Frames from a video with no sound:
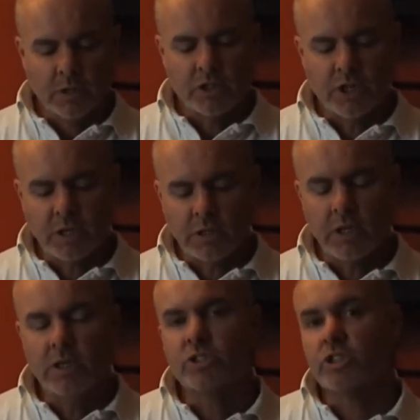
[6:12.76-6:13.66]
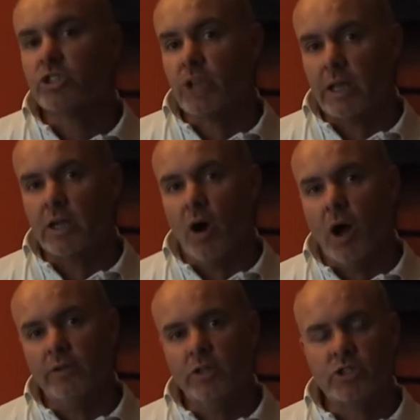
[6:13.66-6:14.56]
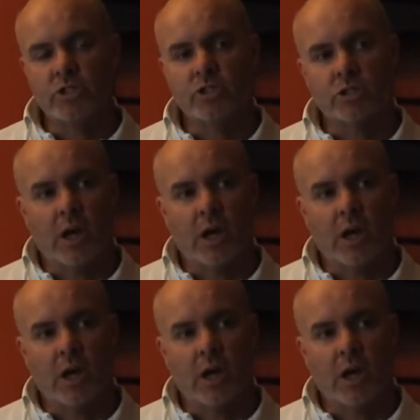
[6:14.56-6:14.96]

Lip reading: The second thing is the study guide. This is